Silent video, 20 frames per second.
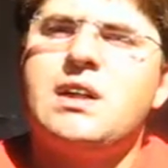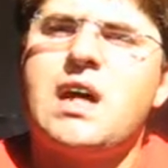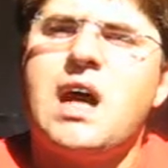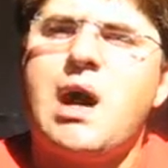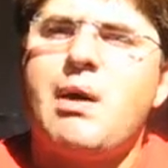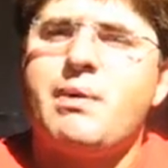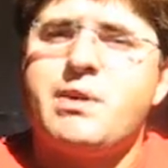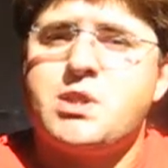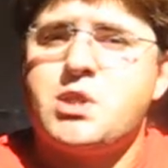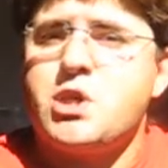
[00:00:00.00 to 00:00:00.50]

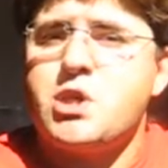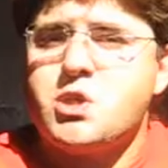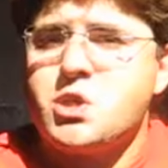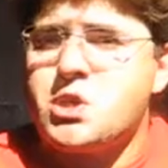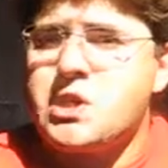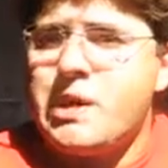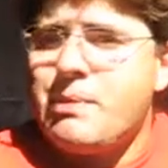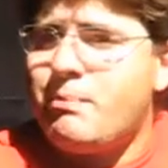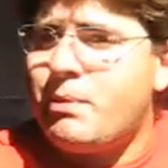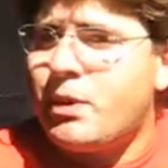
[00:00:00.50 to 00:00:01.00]
How it's
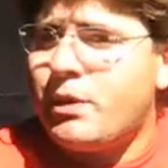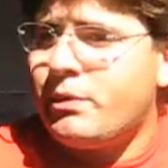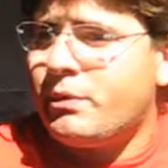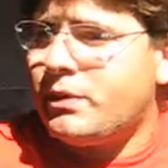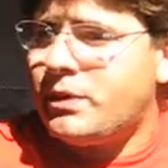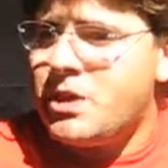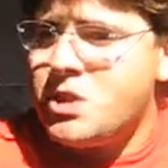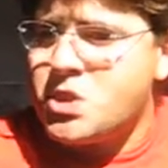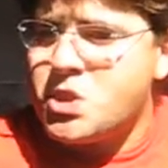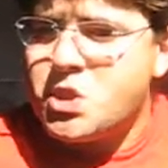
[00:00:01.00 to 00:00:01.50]
distribu
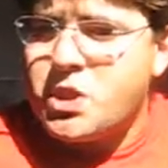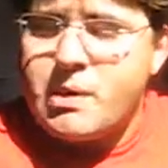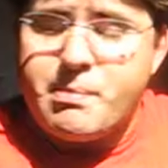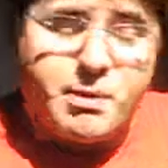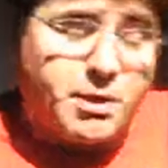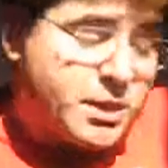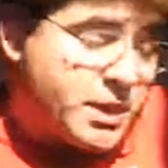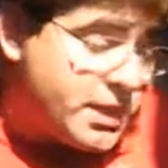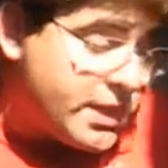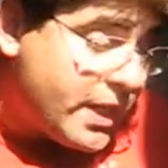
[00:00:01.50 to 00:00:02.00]

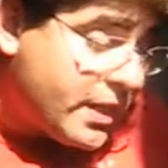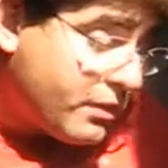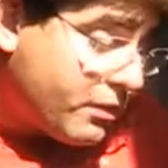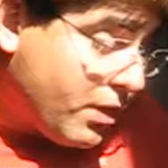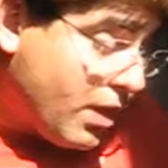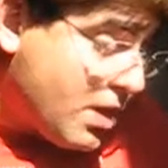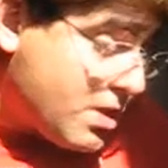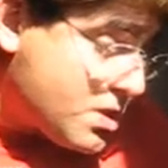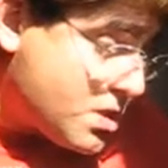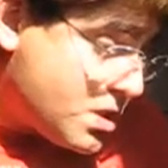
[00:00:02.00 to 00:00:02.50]
distributed
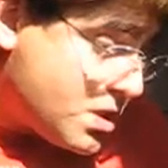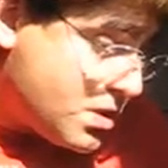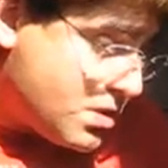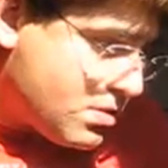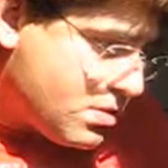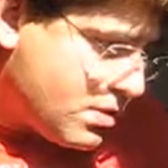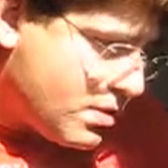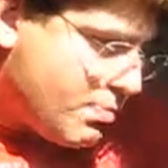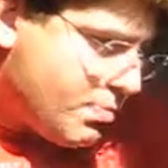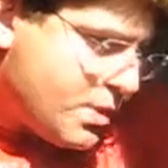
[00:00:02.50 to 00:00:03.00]
across
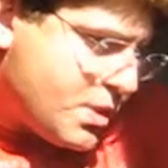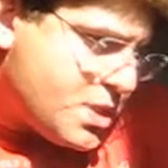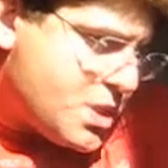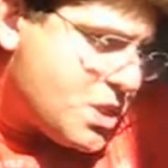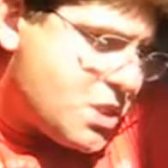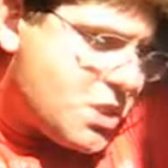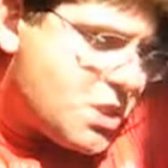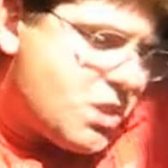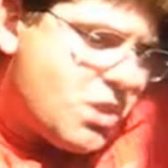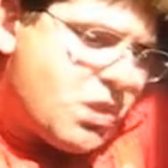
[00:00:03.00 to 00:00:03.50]

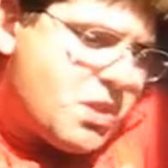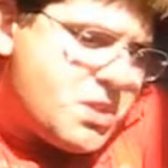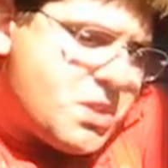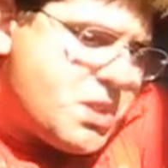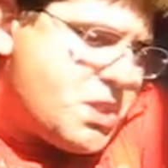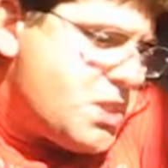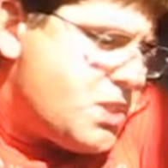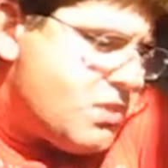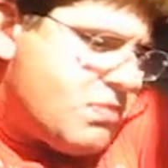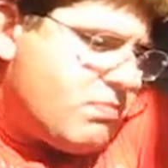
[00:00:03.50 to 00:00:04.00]

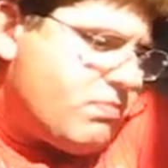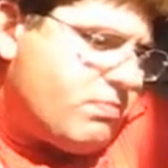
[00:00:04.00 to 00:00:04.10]
processors,